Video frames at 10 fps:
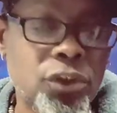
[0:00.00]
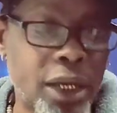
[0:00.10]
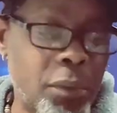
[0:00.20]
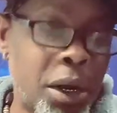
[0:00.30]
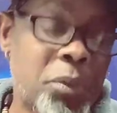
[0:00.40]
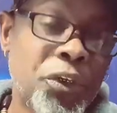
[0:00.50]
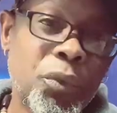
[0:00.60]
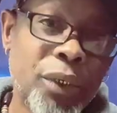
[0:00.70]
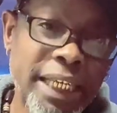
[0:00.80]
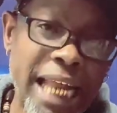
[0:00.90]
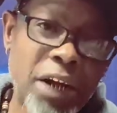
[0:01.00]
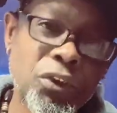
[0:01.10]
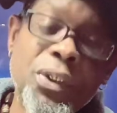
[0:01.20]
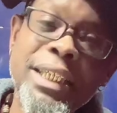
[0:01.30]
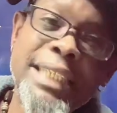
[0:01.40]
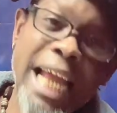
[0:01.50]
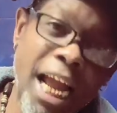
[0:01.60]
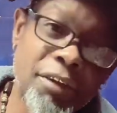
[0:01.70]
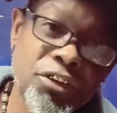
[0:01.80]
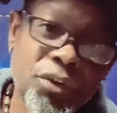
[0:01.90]
So that way when you get out, you can
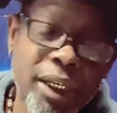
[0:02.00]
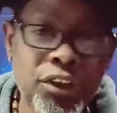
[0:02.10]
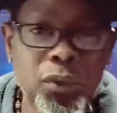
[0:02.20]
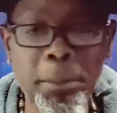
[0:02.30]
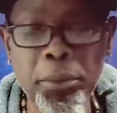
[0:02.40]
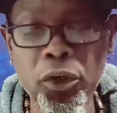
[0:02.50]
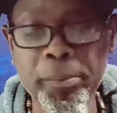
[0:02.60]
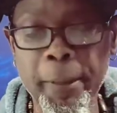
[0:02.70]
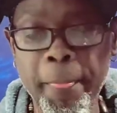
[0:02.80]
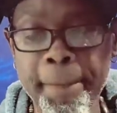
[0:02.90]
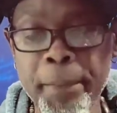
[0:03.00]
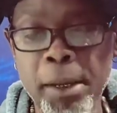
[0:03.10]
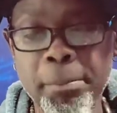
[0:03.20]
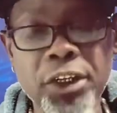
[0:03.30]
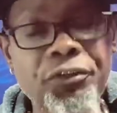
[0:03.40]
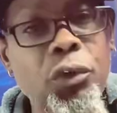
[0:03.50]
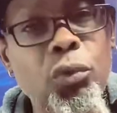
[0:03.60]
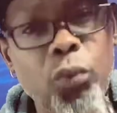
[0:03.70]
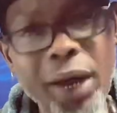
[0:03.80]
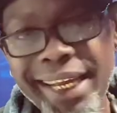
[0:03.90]
dive straight into employment. But if
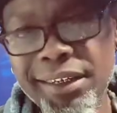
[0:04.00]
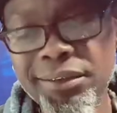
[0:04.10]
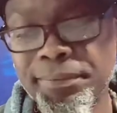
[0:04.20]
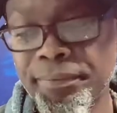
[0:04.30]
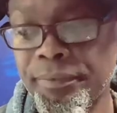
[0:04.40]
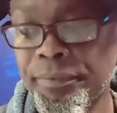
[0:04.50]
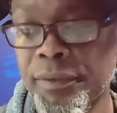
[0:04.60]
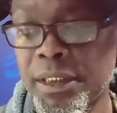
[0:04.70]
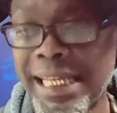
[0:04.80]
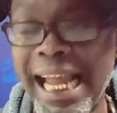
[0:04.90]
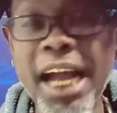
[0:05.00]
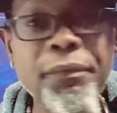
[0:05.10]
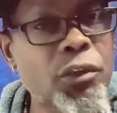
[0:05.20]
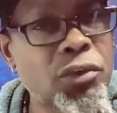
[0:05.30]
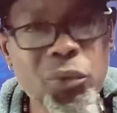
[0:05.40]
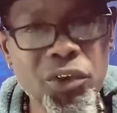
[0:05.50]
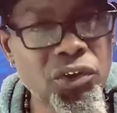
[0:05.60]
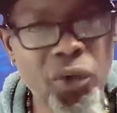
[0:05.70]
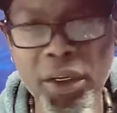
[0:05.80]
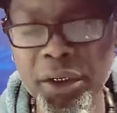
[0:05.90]
you wait to after school
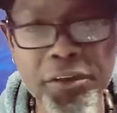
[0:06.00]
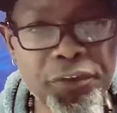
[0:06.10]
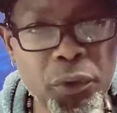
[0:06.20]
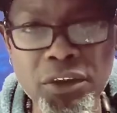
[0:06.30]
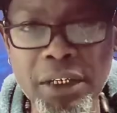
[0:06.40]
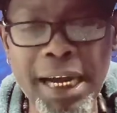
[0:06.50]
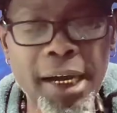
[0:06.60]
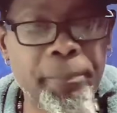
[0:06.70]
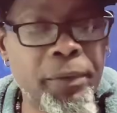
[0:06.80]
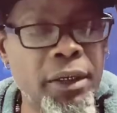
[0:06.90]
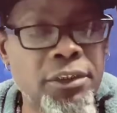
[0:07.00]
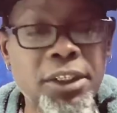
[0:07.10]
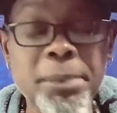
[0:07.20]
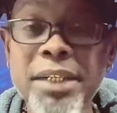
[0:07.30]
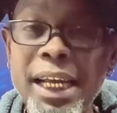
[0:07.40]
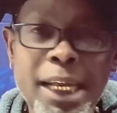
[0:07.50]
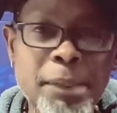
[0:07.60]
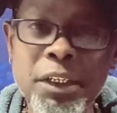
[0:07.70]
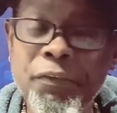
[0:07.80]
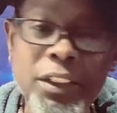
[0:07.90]
to start looking for a job,
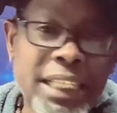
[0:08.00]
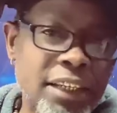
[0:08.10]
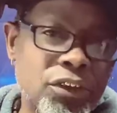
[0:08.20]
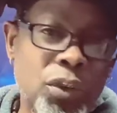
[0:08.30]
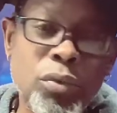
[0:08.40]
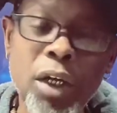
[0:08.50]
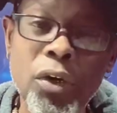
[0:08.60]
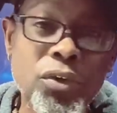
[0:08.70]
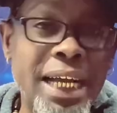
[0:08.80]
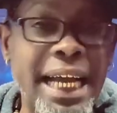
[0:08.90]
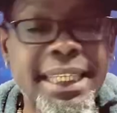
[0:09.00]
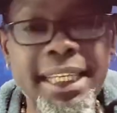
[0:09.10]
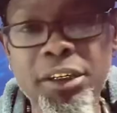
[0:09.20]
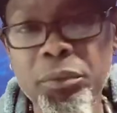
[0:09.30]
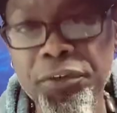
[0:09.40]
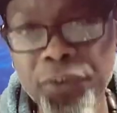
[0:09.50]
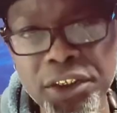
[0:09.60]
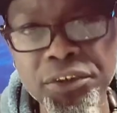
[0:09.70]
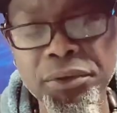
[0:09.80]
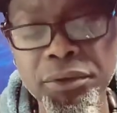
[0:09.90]
sometimes if it takes too long, you have to get a
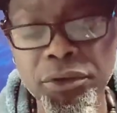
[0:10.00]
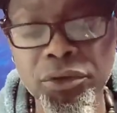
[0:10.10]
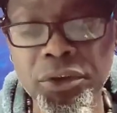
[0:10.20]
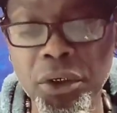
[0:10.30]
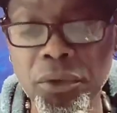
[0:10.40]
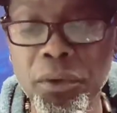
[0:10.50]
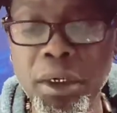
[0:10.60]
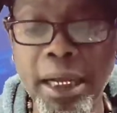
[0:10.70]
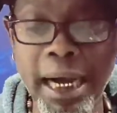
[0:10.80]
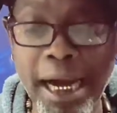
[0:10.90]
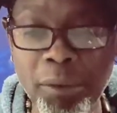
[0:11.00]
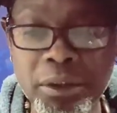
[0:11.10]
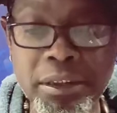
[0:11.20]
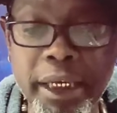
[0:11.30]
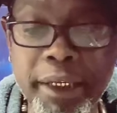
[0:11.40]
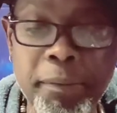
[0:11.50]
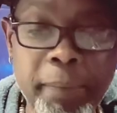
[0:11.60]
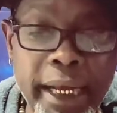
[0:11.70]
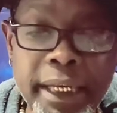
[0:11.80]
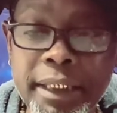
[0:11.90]
refresher. So I would say
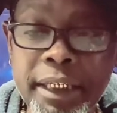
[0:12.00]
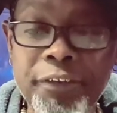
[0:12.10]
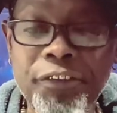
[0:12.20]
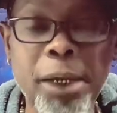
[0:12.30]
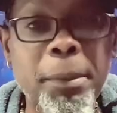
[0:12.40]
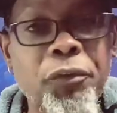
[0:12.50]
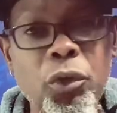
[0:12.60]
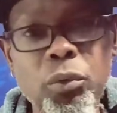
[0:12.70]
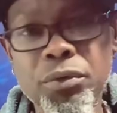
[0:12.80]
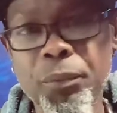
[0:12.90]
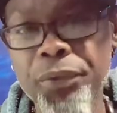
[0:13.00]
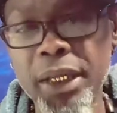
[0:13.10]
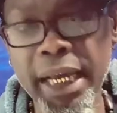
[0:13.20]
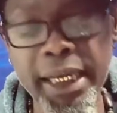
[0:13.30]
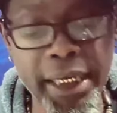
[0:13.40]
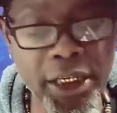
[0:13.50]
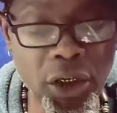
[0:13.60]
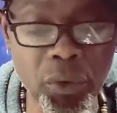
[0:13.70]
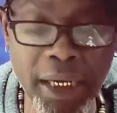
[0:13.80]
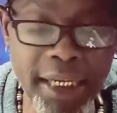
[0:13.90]
the main thing, family, if you in
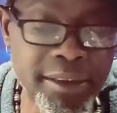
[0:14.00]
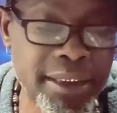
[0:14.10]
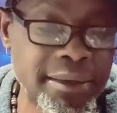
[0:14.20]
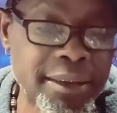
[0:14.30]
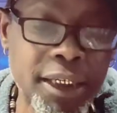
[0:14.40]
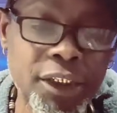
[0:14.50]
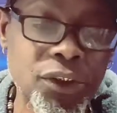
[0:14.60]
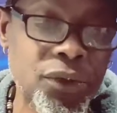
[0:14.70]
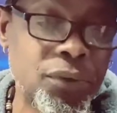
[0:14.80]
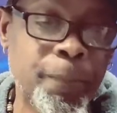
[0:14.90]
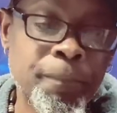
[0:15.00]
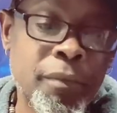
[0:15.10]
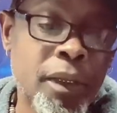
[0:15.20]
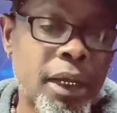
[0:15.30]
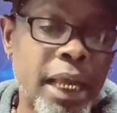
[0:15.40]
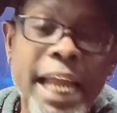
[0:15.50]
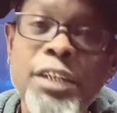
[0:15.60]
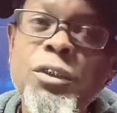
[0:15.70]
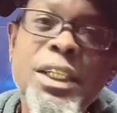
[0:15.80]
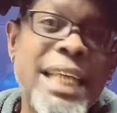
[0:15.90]
a location that's telling you,
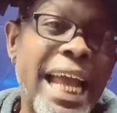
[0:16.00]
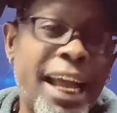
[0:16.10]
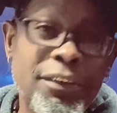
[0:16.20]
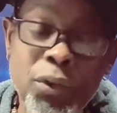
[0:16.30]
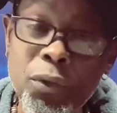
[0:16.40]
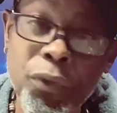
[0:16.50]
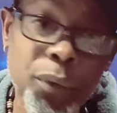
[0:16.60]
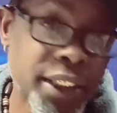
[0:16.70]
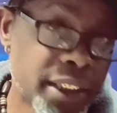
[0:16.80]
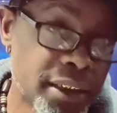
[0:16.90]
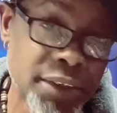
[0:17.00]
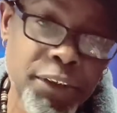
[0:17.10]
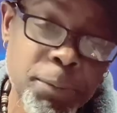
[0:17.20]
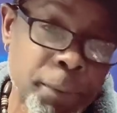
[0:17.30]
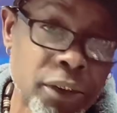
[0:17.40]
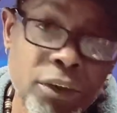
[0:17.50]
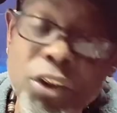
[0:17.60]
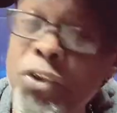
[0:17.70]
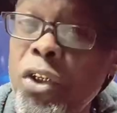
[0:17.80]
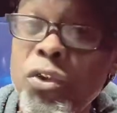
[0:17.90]
hey, you need to have 2 or 3 years of
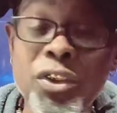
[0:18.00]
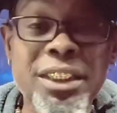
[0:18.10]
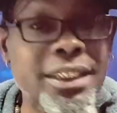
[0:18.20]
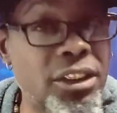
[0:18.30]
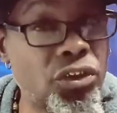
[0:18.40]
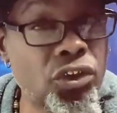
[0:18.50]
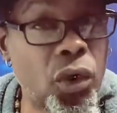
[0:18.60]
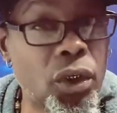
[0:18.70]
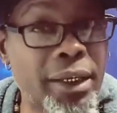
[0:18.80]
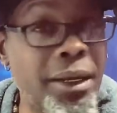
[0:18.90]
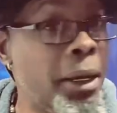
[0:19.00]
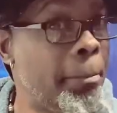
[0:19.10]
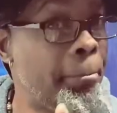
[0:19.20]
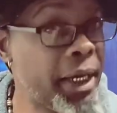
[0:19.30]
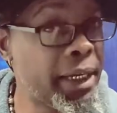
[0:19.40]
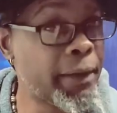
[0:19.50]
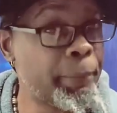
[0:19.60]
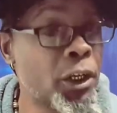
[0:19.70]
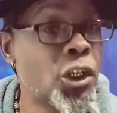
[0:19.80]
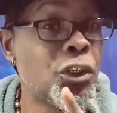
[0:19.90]
experience, and you're just getting started, but
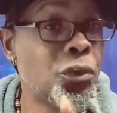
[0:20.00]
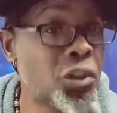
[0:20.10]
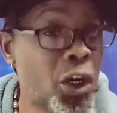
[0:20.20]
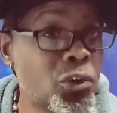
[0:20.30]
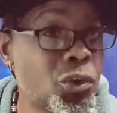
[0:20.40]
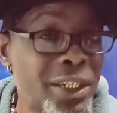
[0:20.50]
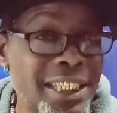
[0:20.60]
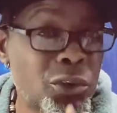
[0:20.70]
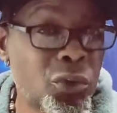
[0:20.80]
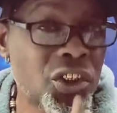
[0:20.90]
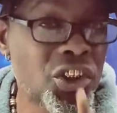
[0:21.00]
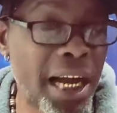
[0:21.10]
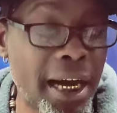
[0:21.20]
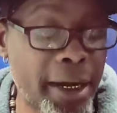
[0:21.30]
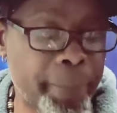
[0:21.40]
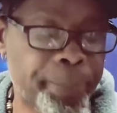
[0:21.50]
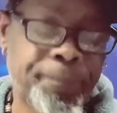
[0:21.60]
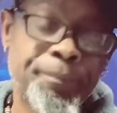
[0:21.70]
you can do the job.